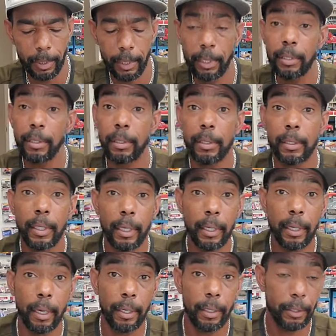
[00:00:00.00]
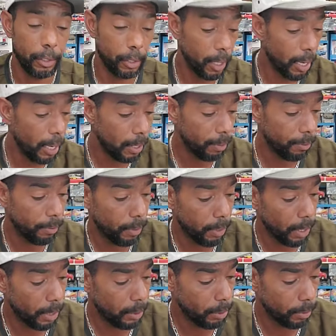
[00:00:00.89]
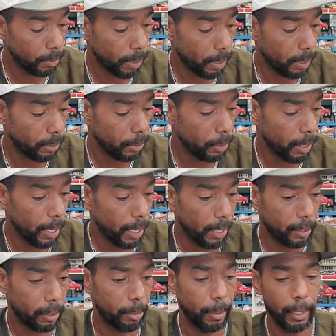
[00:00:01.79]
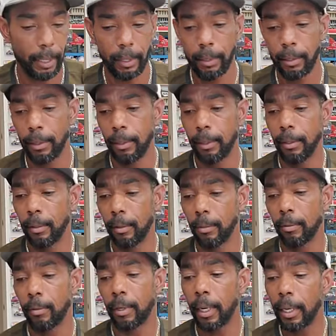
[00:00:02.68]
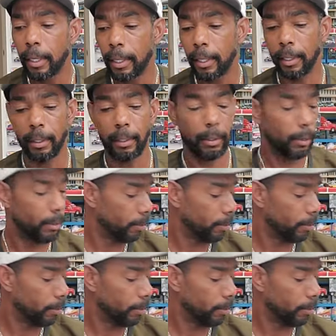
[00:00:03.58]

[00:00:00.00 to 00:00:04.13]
but they're sick on a track if you guys are running tracks, man. Run it.